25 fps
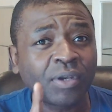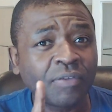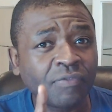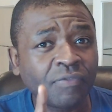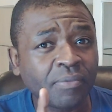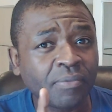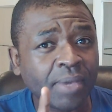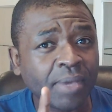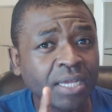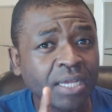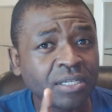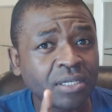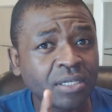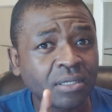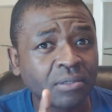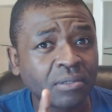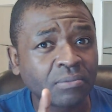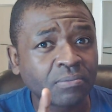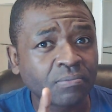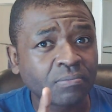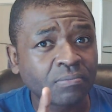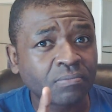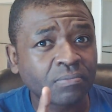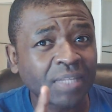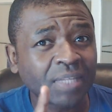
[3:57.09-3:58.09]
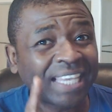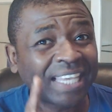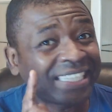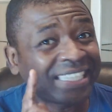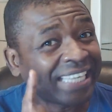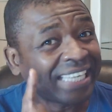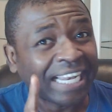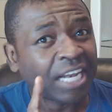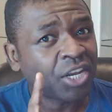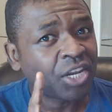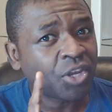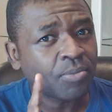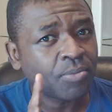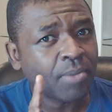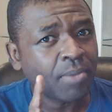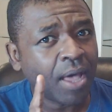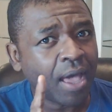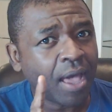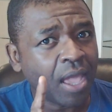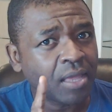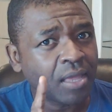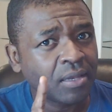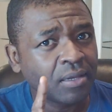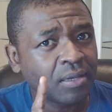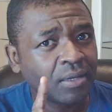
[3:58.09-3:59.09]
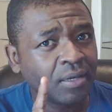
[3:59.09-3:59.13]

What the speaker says: information. Get that out of your mind.